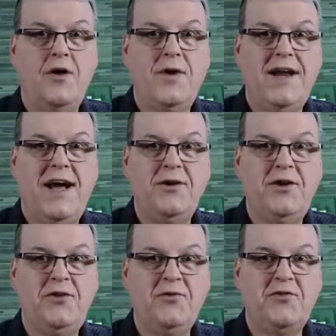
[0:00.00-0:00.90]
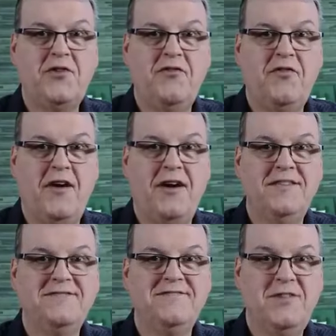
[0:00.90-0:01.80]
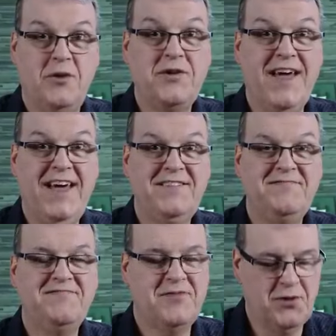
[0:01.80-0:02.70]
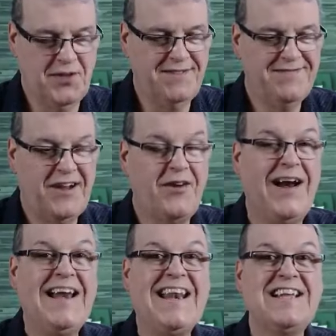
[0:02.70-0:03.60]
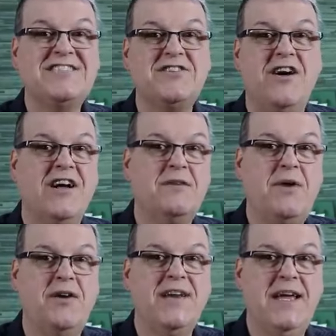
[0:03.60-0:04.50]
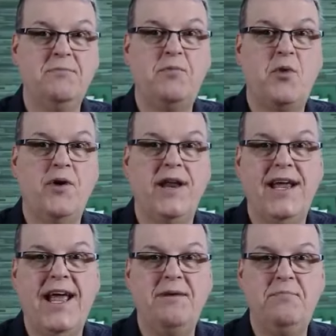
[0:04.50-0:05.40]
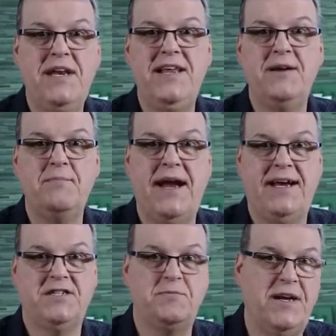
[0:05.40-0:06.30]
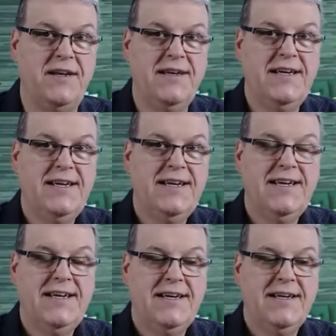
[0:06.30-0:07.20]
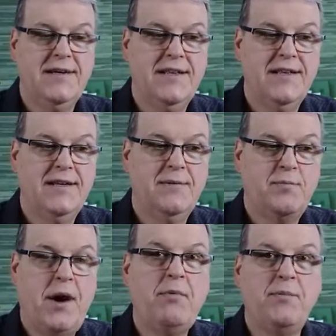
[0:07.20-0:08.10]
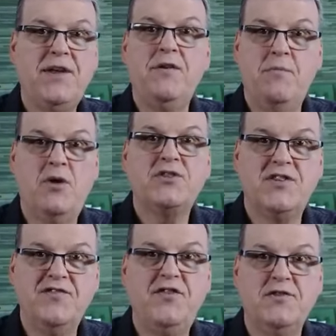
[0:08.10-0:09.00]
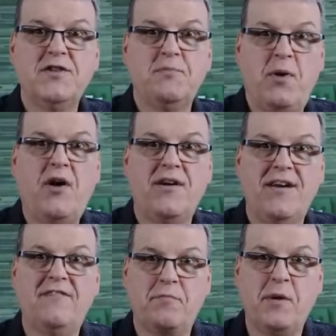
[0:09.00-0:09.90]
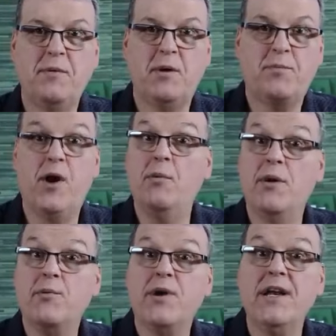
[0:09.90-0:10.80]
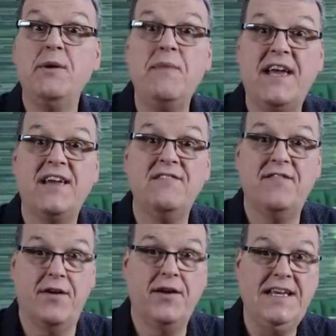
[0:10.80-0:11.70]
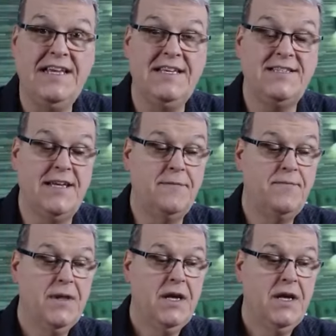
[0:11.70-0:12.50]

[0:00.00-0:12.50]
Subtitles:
All right, how are you doing so far? Okay, good. All right, let's talk about importing and media management. Probably the most confusing part of Premiere Pro, but we're going to make it very easy.